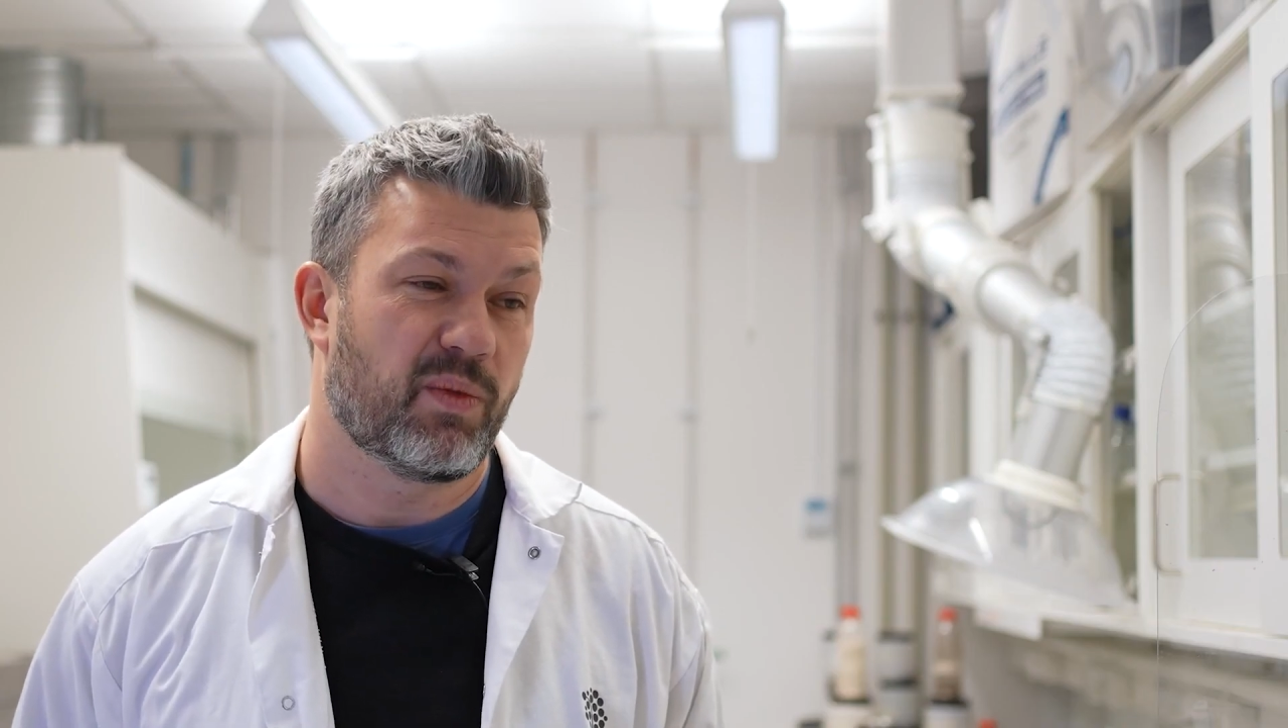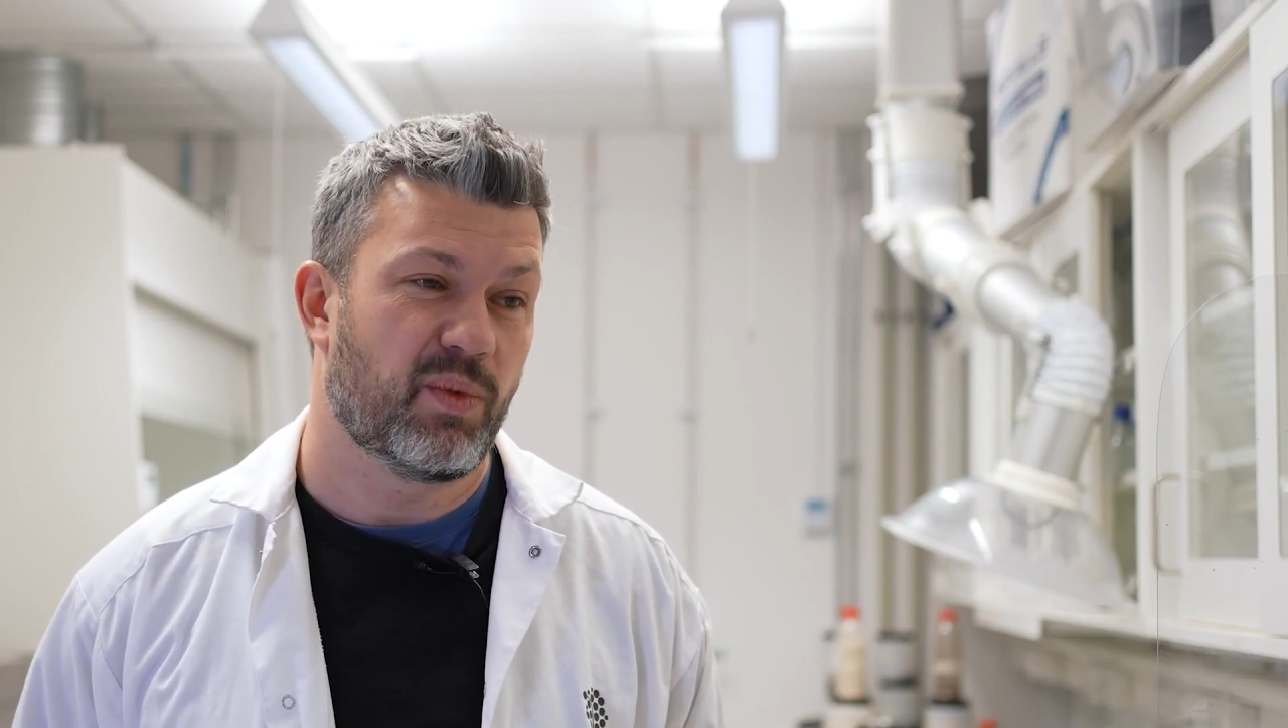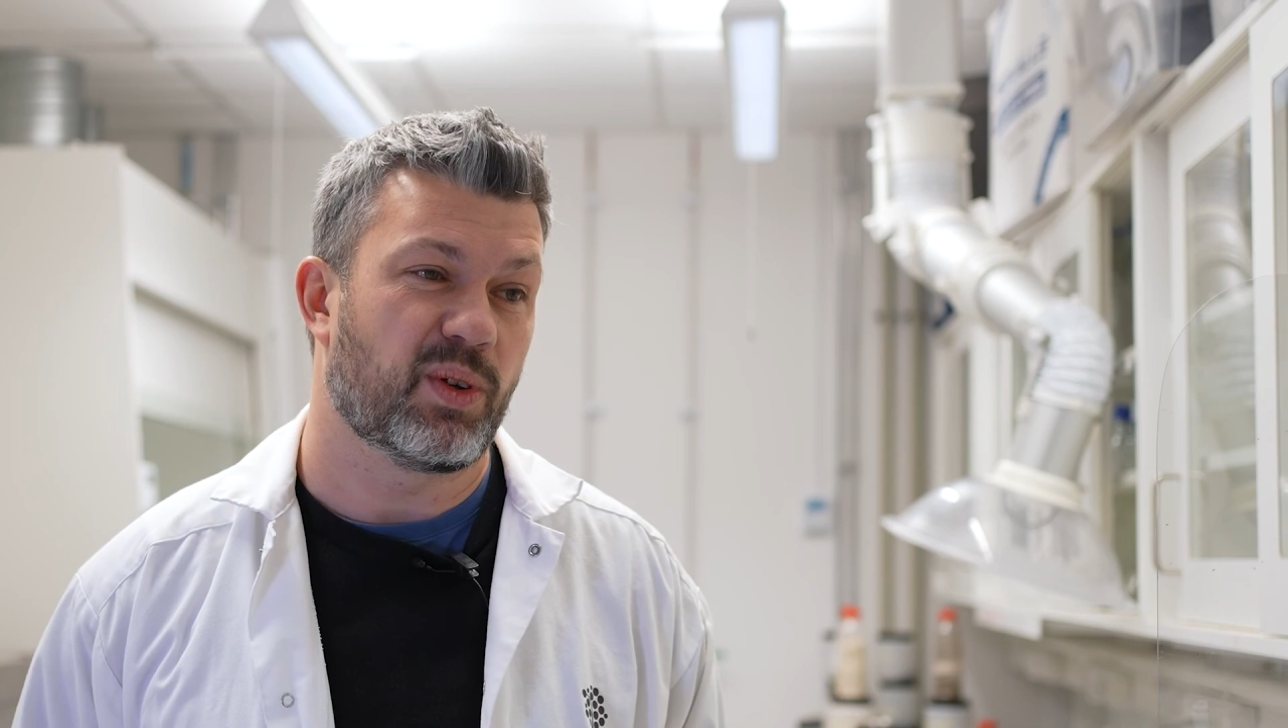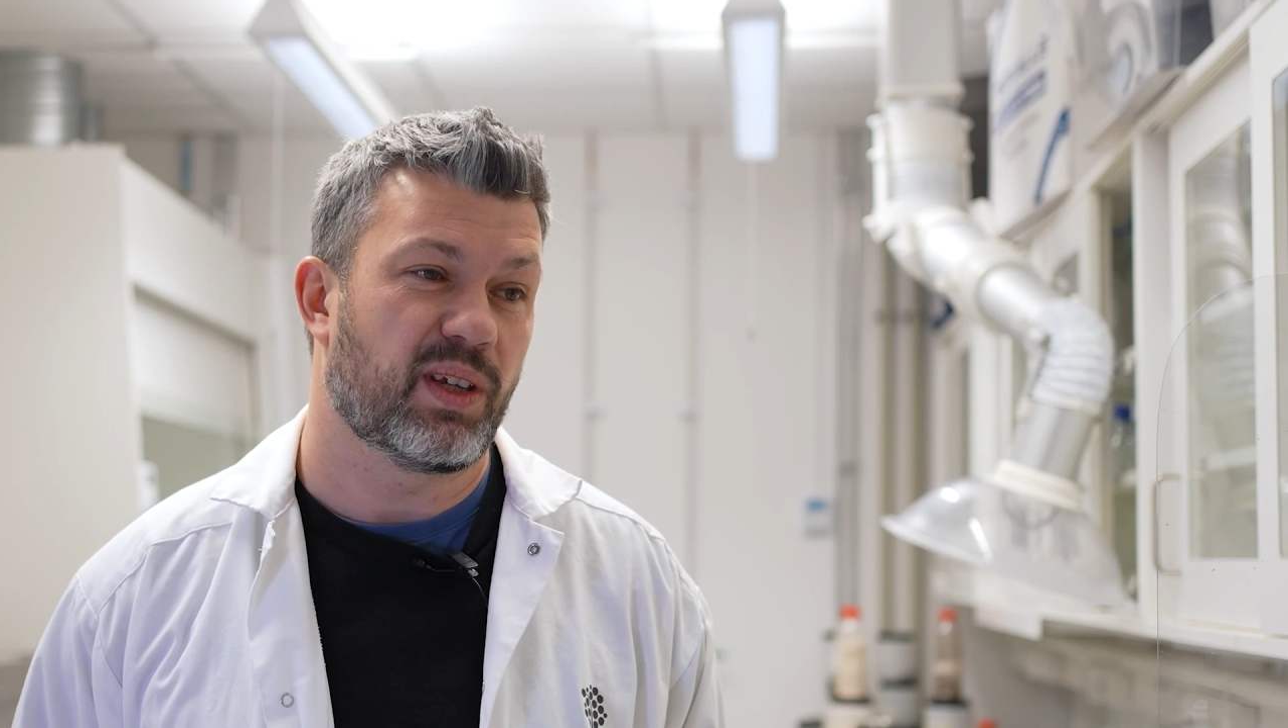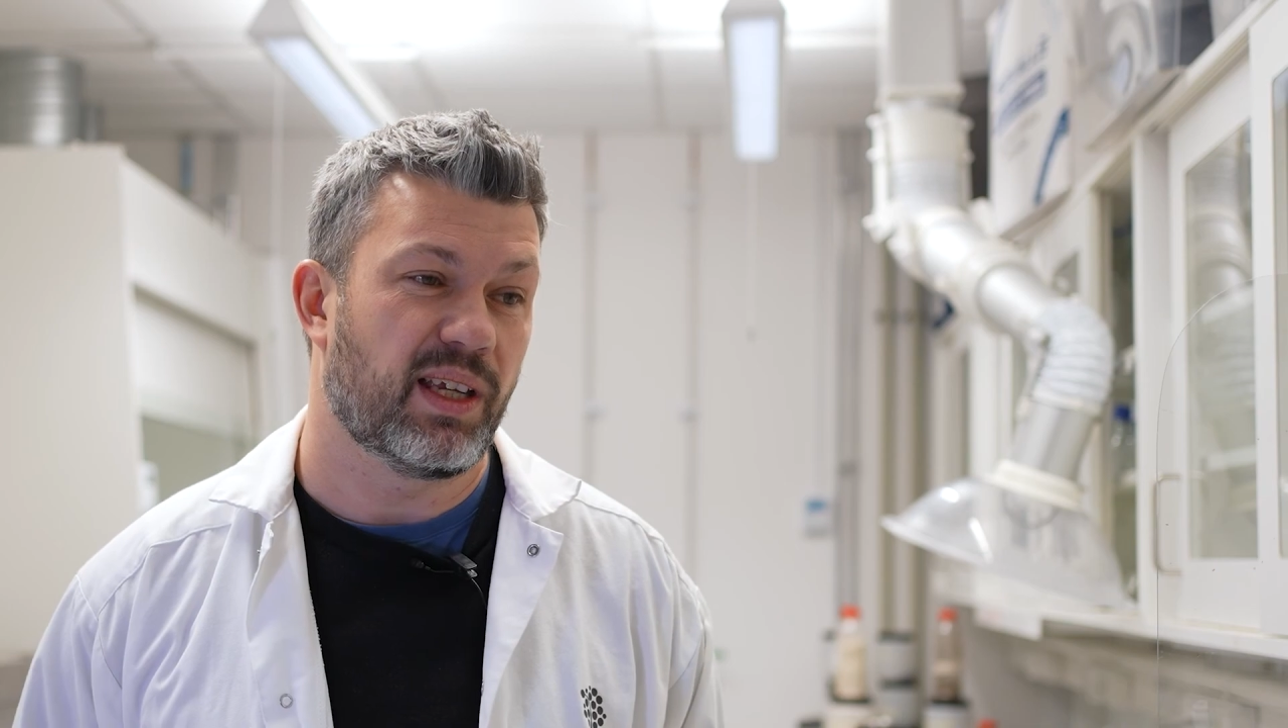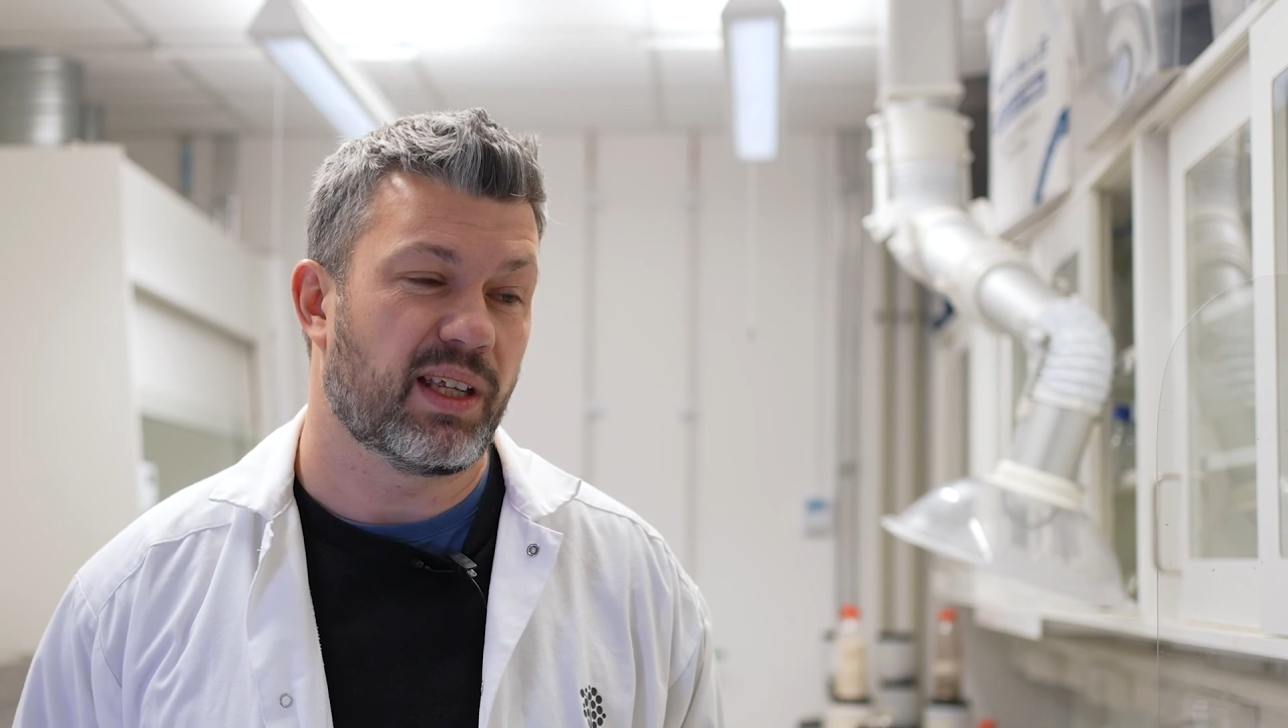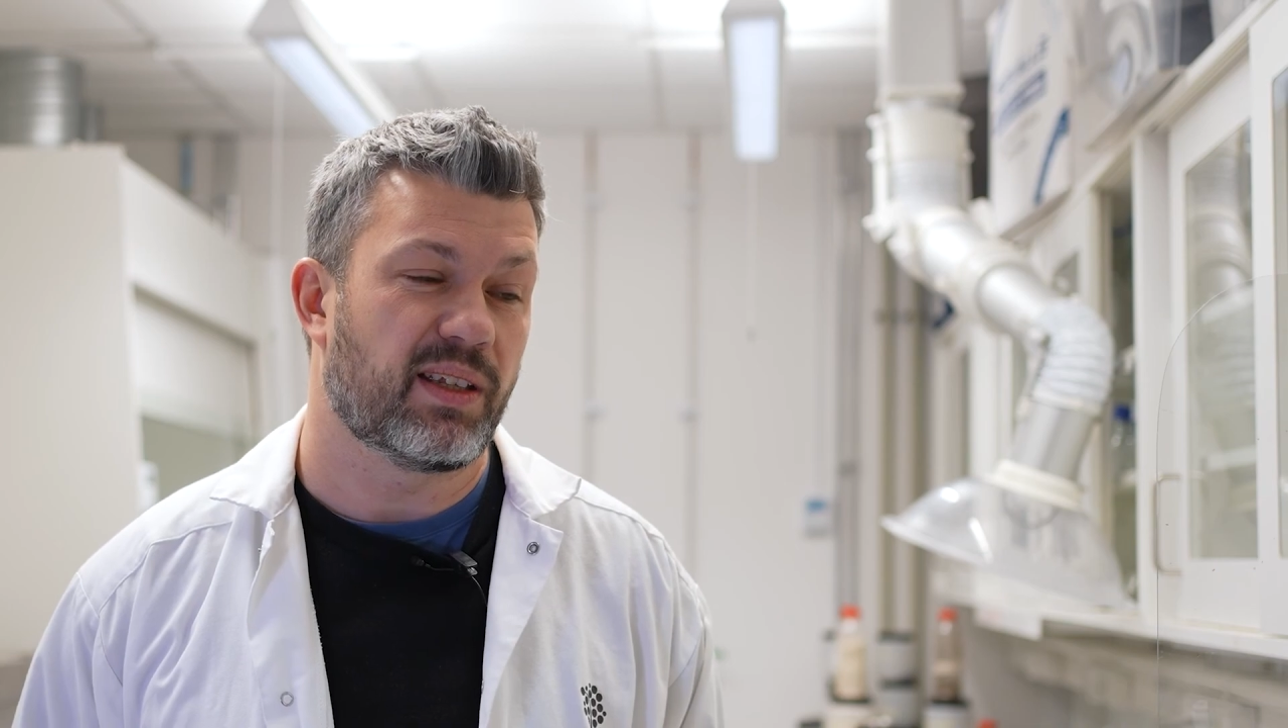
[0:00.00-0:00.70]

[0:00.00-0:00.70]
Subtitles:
working at